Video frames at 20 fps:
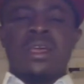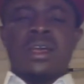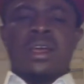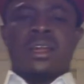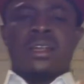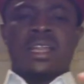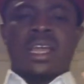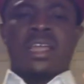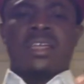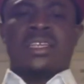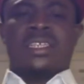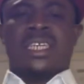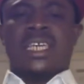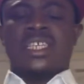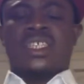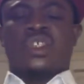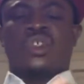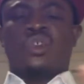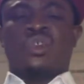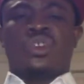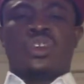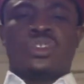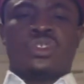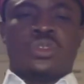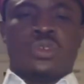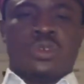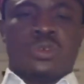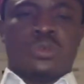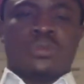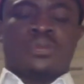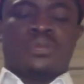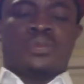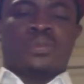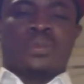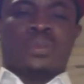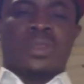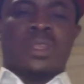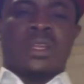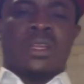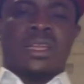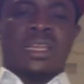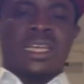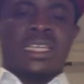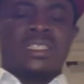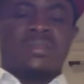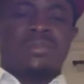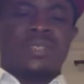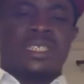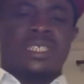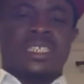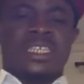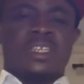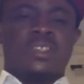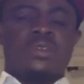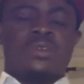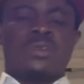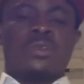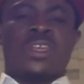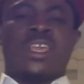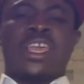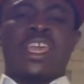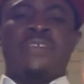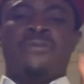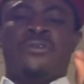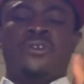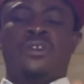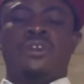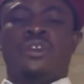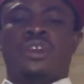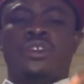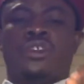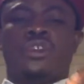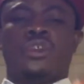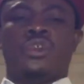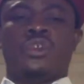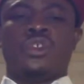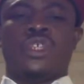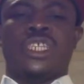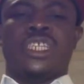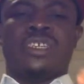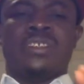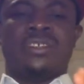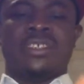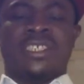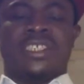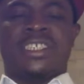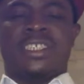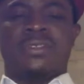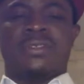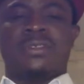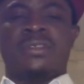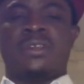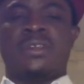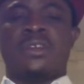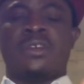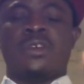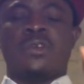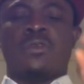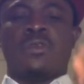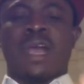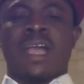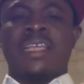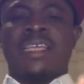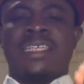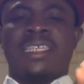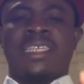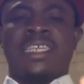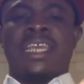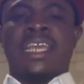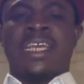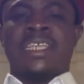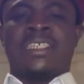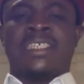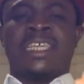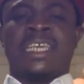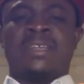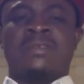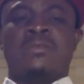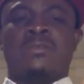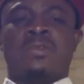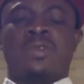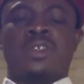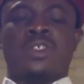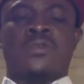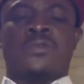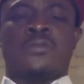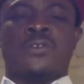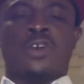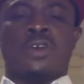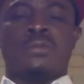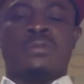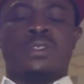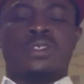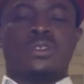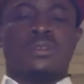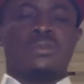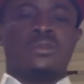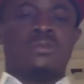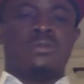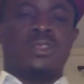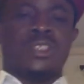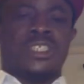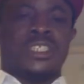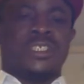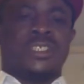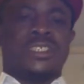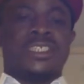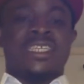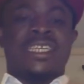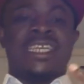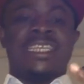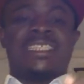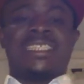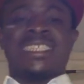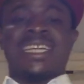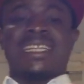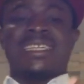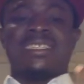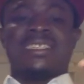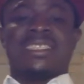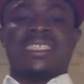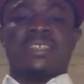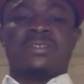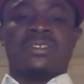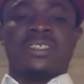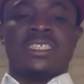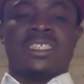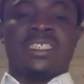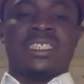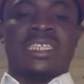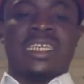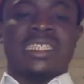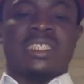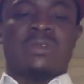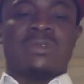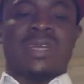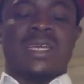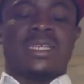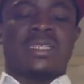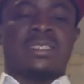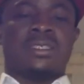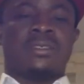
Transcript: Now, in case you don't know, let me tell you, if you don't know the reason why ESN was formed, which is the Eastern Security Network,